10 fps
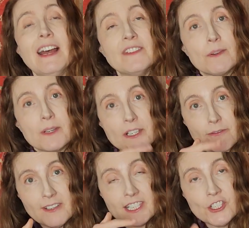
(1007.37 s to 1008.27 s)
then when you're
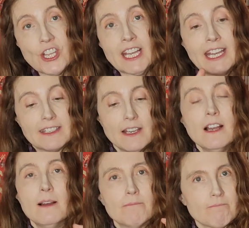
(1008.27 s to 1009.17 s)
finishing it,
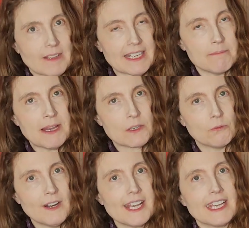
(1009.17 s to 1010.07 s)
get a metal
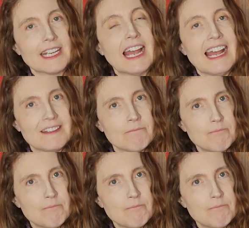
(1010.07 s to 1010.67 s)
ring and